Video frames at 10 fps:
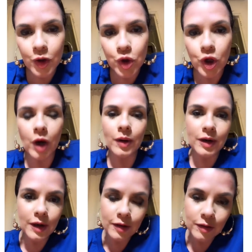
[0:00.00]

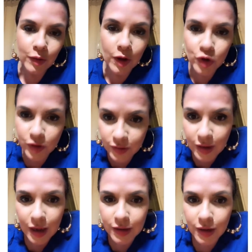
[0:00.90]
Jared not just
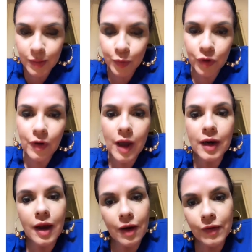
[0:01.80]
said, it
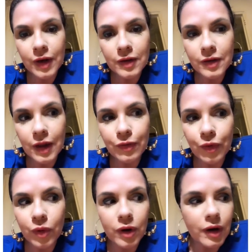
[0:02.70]
provided evidence that
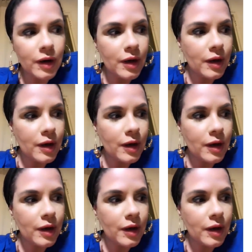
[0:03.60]
for,